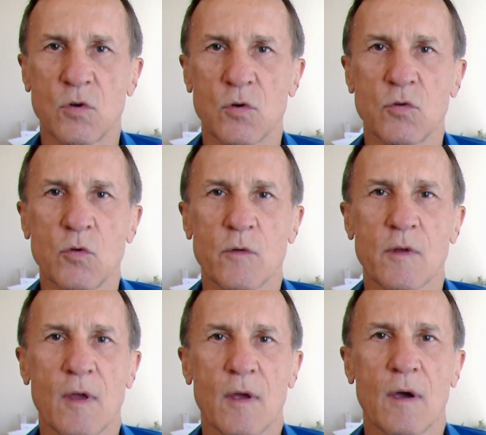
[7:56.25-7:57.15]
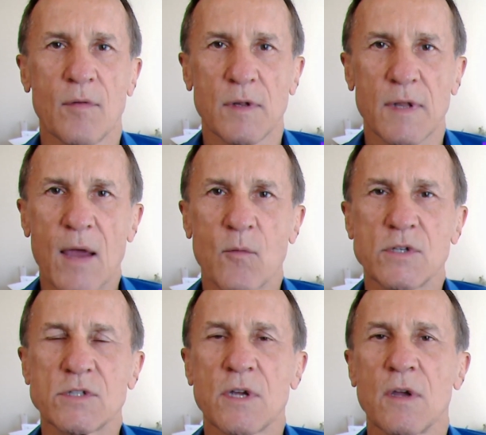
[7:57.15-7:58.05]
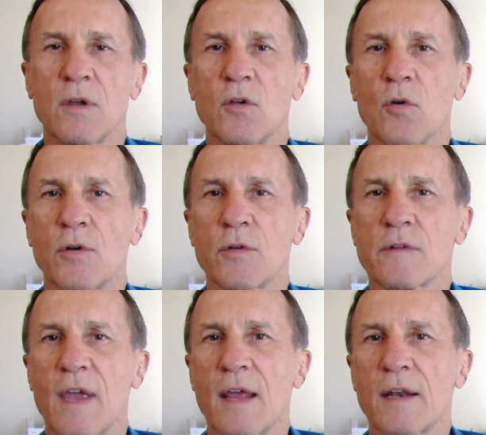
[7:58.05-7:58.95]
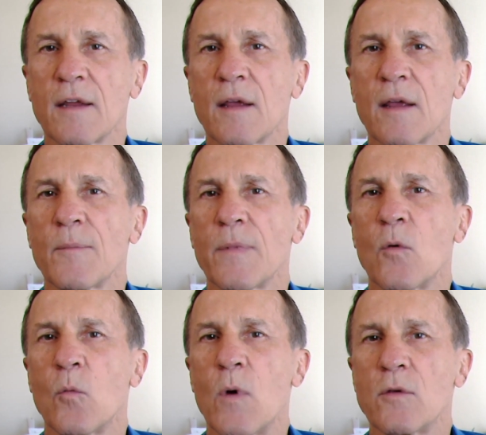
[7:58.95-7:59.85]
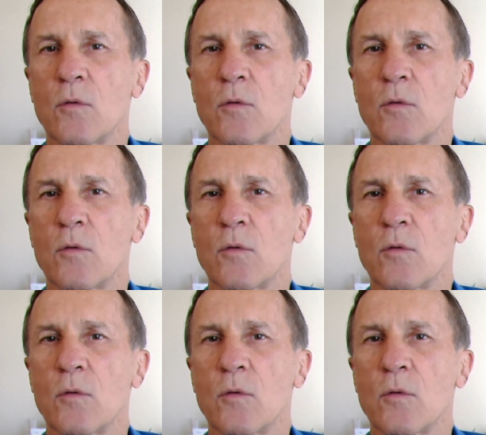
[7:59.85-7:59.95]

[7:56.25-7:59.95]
Your use of the language, your understanding, the way you